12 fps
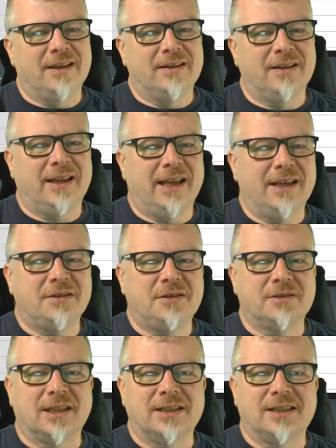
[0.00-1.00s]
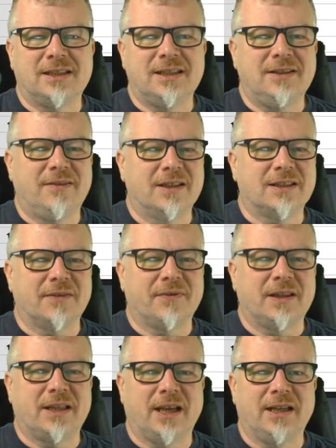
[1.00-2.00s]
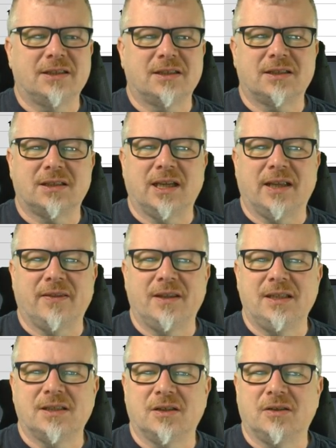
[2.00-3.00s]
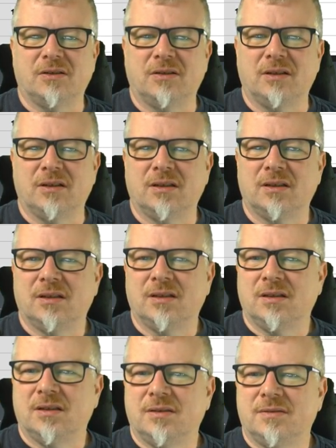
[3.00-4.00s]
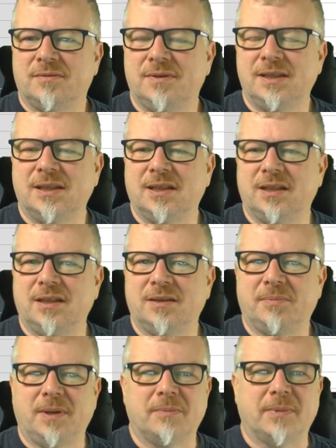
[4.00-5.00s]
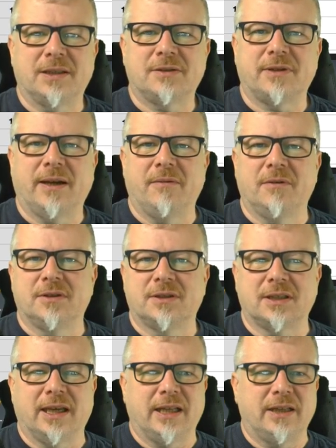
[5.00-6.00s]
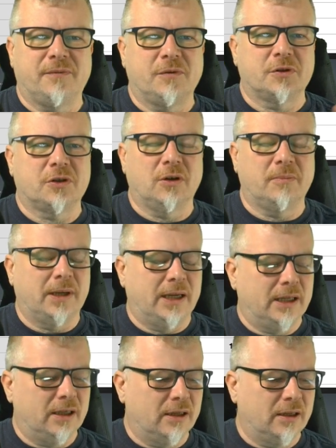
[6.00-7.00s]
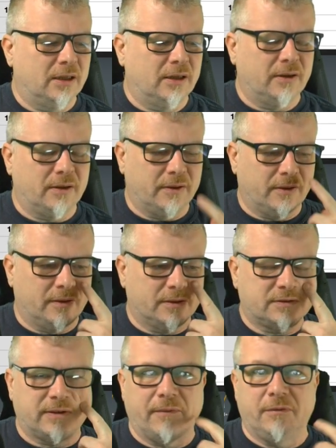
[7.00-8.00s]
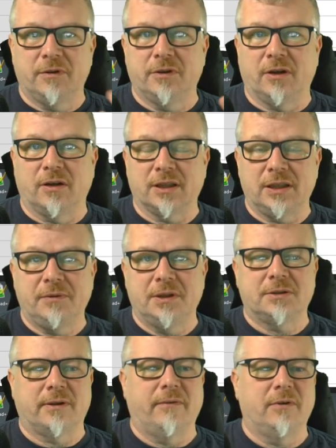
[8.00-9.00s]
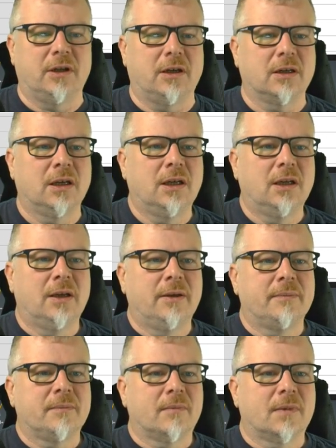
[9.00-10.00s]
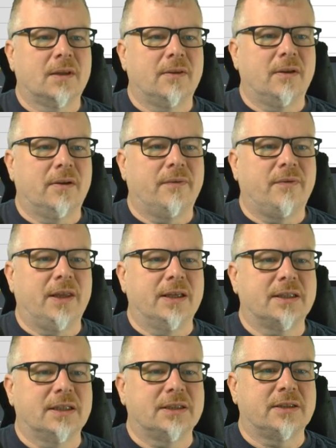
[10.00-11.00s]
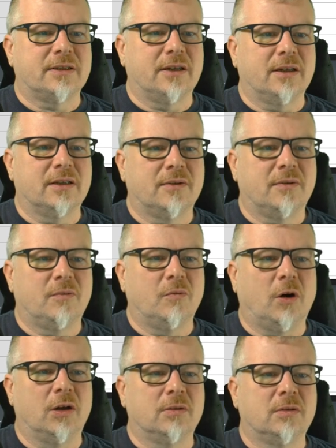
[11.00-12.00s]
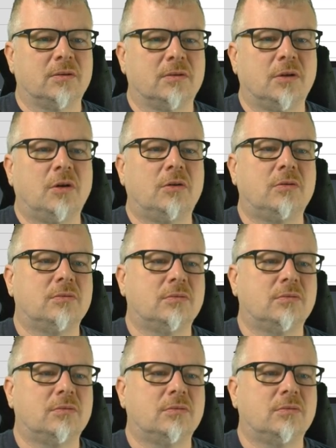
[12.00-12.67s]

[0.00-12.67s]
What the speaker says: as you can see, these are the dates, and these are all recently in my travels. And if you saw my travel log, EV travel log, this is the one. No,